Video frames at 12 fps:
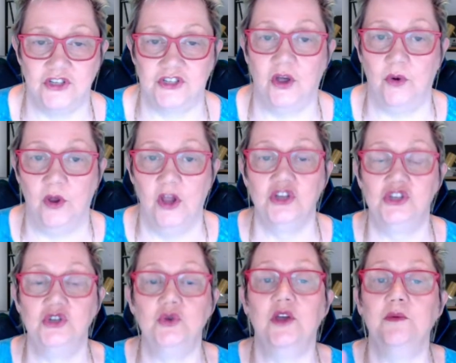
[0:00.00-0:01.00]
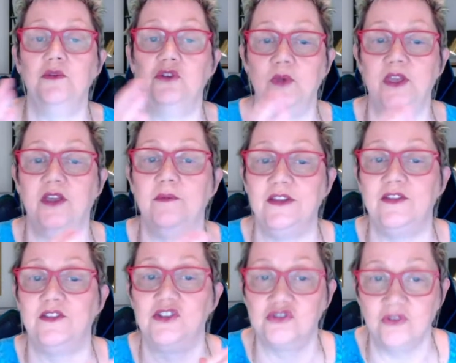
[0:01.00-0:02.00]
So do we commit to
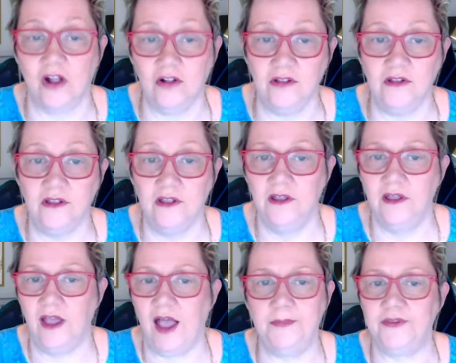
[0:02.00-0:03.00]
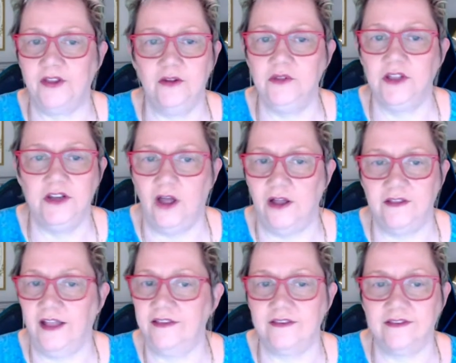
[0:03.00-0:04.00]
the struggle? Absolutely not.
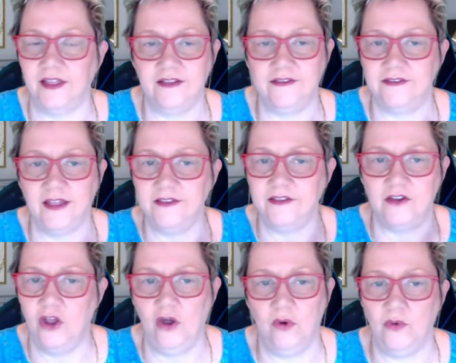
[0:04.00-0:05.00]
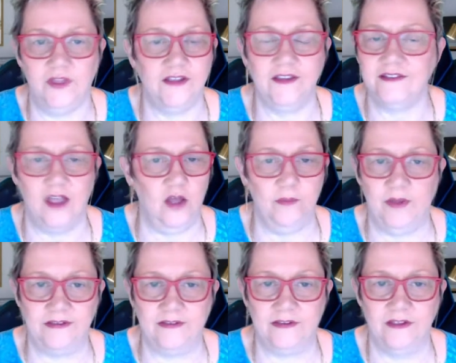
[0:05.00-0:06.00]
That's a no. That doesn't help
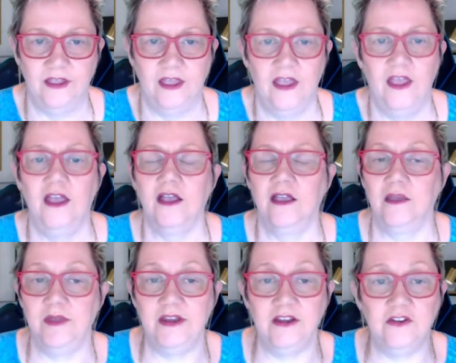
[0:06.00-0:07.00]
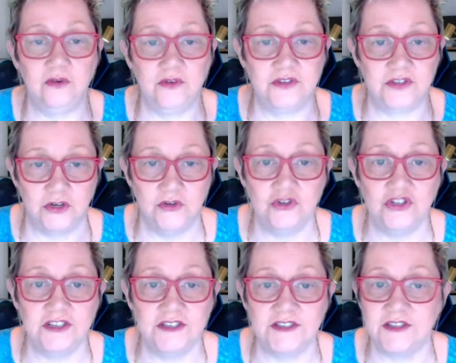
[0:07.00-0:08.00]
us. Committing to
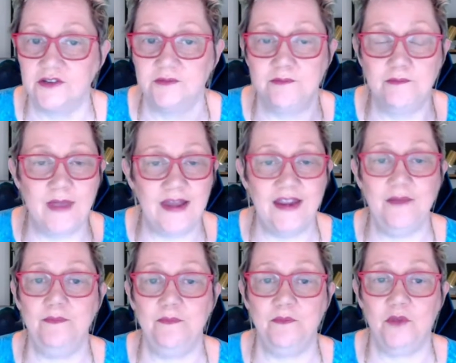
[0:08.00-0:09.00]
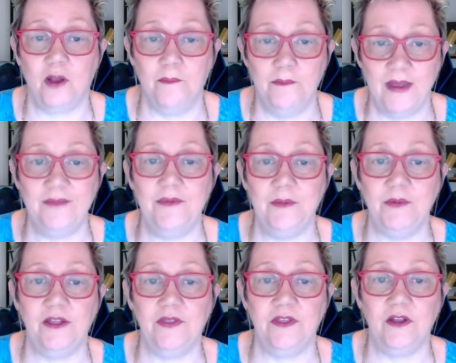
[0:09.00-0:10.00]
solutions, there are many people
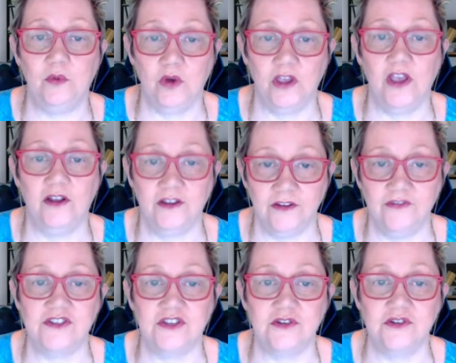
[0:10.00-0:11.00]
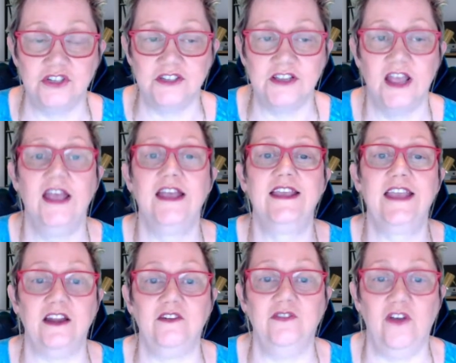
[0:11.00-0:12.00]
out there working on different solutions. Get
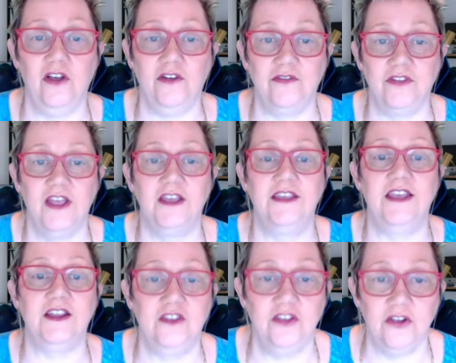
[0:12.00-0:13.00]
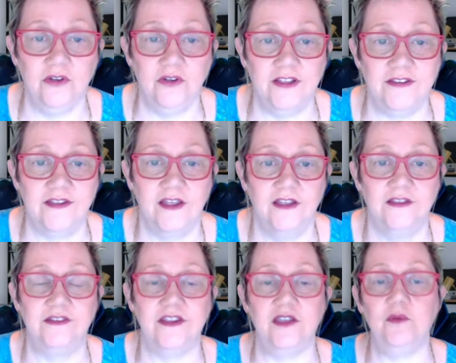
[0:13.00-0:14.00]
involved, get curious,
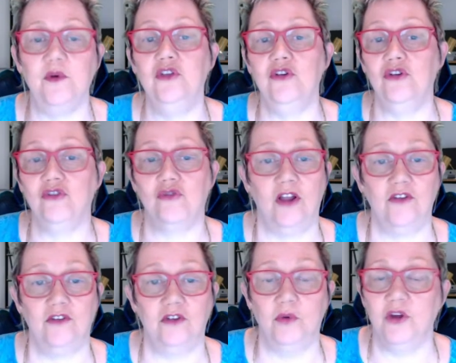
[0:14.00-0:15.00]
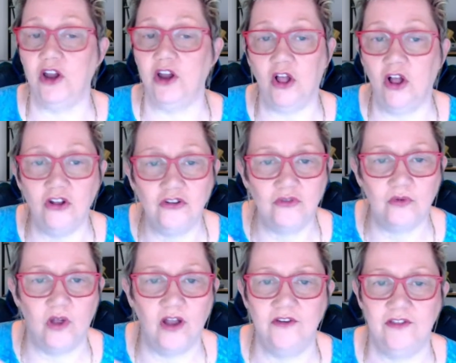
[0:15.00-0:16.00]
see where you're drawn to. We're not all
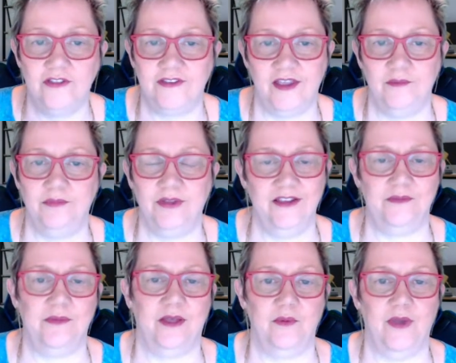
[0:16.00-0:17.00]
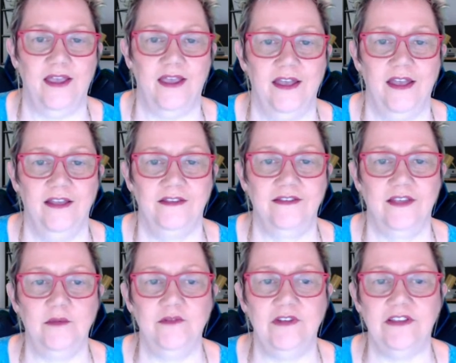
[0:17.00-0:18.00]
drawn to the same place, by the way.
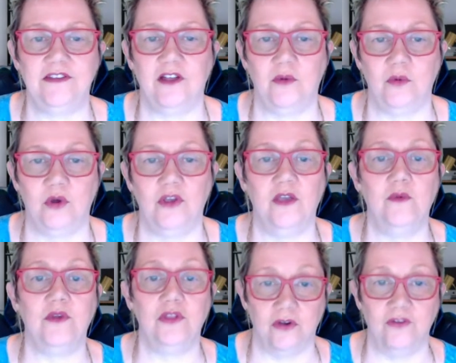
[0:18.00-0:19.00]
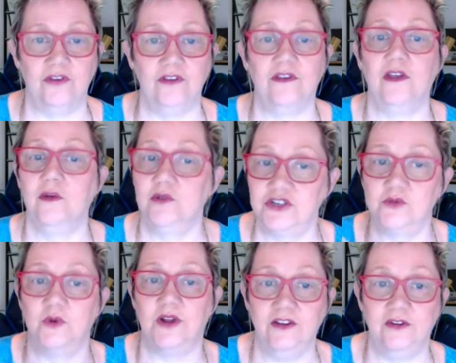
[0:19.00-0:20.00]
Some of us are working with nurses, which is
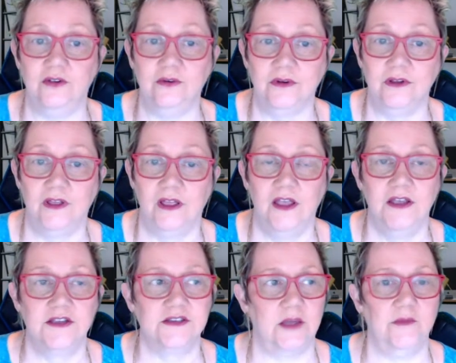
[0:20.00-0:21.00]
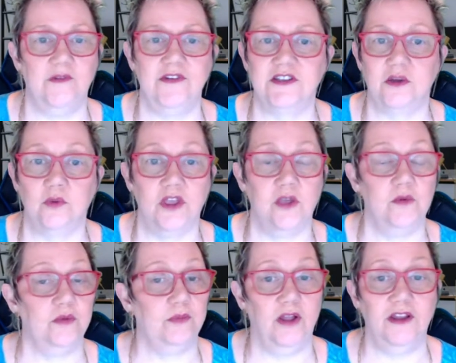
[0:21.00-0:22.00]
what I do. Some of us are working
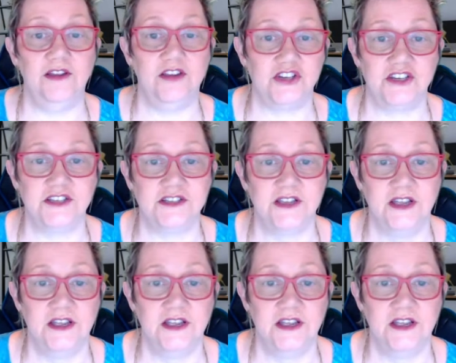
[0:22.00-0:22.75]
with politicians.